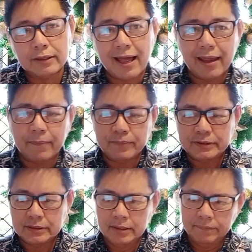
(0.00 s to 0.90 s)

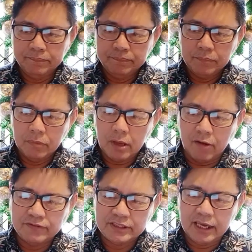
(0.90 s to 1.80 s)
types
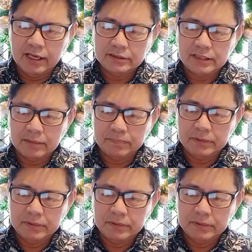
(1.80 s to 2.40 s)
of skills that the